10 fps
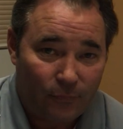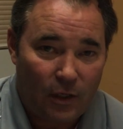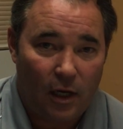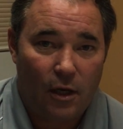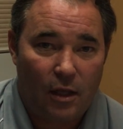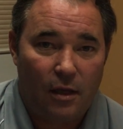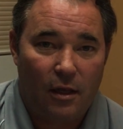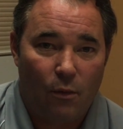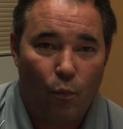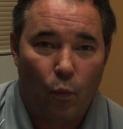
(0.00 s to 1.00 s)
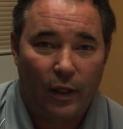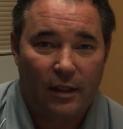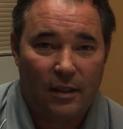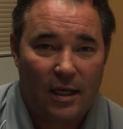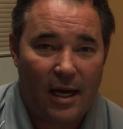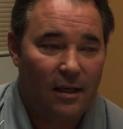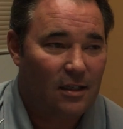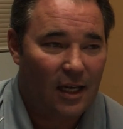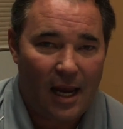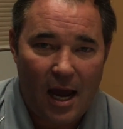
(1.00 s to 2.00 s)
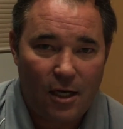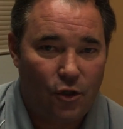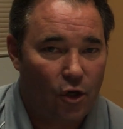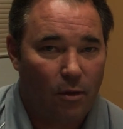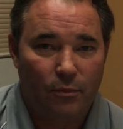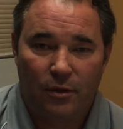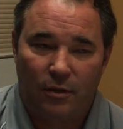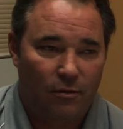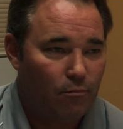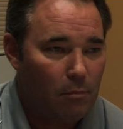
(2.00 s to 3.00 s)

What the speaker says: they're willing to take TA jobs,